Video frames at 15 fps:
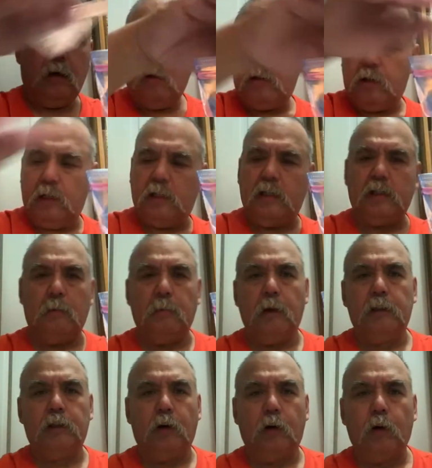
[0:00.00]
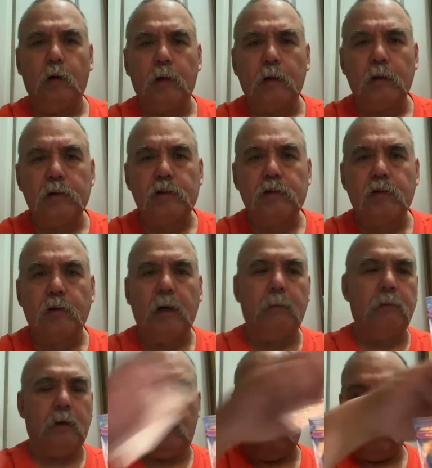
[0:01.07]
this is a much earlier stream
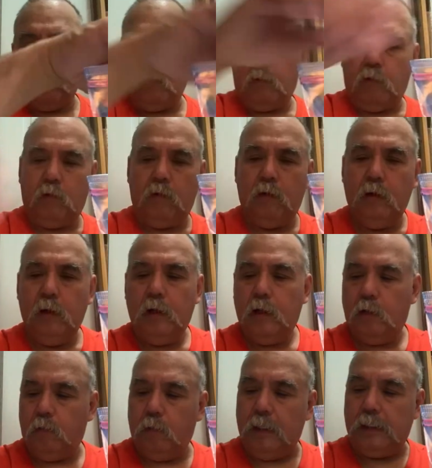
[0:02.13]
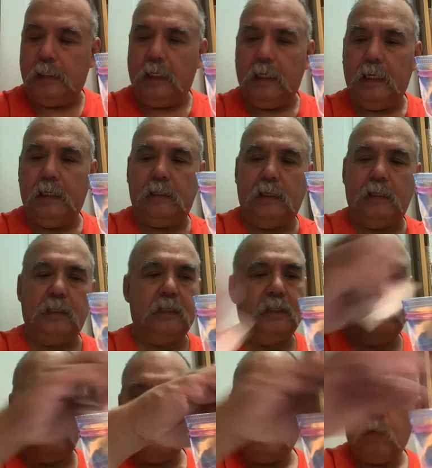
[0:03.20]
than normal. Reason is,
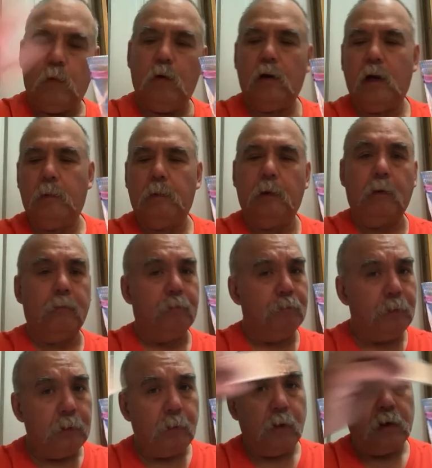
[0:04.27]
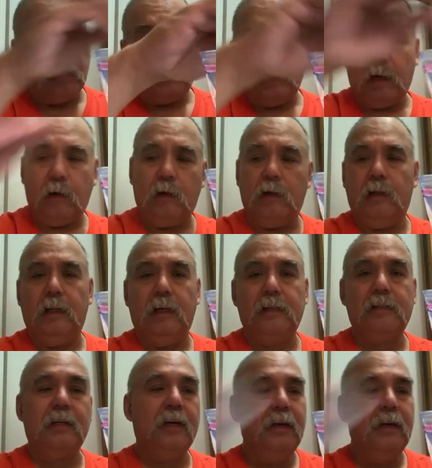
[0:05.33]
just woke up. I've been wanting to tear into this.